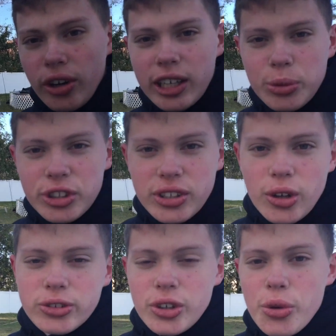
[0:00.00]
So I guess we just
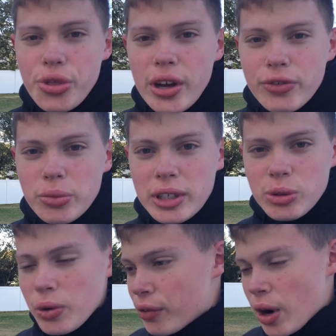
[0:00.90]
learned a new thing from
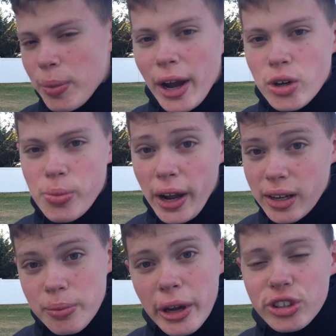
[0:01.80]
this. Whenever I buy a new
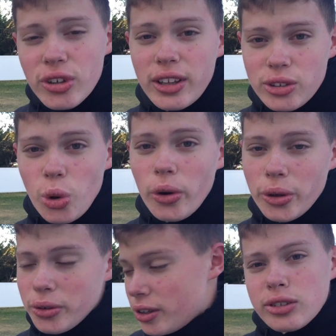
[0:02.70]
bike, make sure that there's
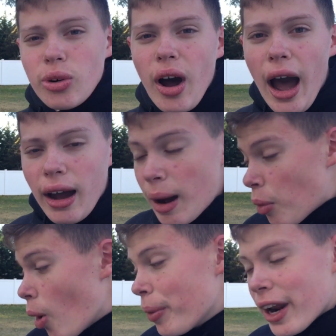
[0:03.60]
oil in it. So
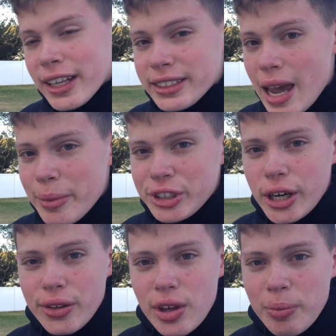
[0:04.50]
I'm hoping I didn't damage
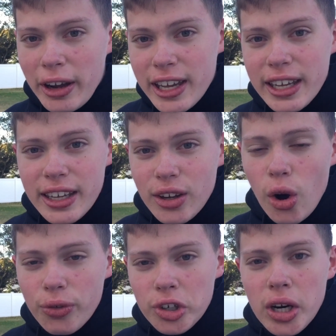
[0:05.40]
anything by kicking it
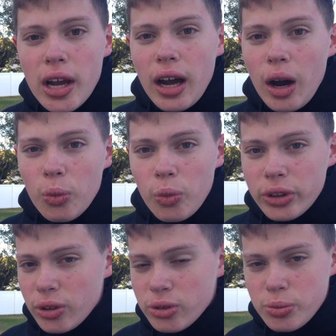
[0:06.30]
over
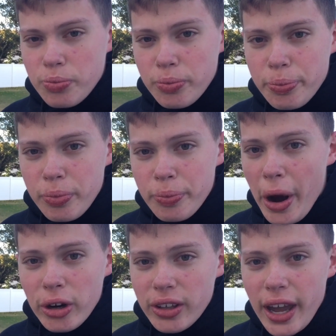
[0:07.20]
with there's
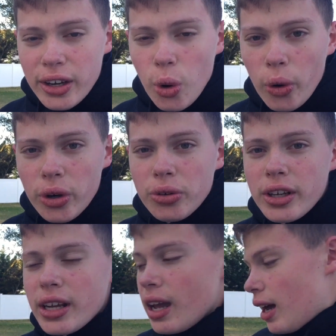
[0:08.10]
barely any oil
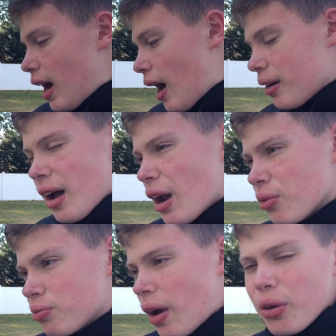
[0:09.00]
in it. I
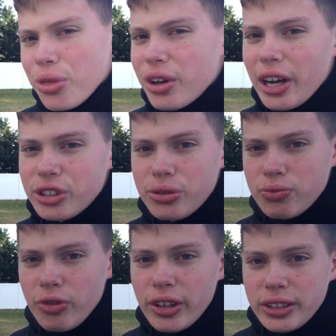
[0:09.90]
don't think I
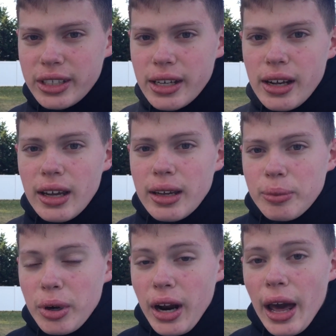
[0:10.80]
really did,
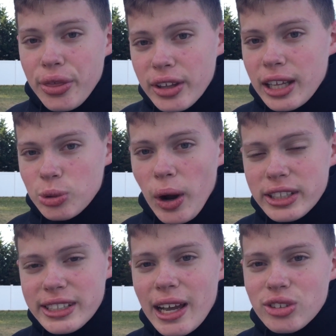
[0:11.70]
but I think that's why
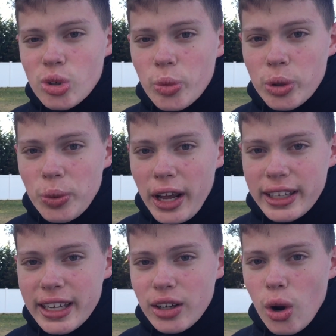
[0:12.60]
it sounds so weird when I
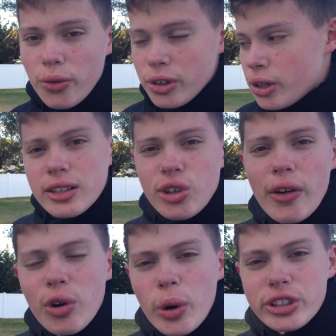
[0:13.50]
kick it over. So I
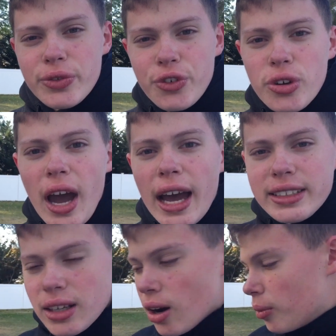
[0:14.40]
have a question for you guys.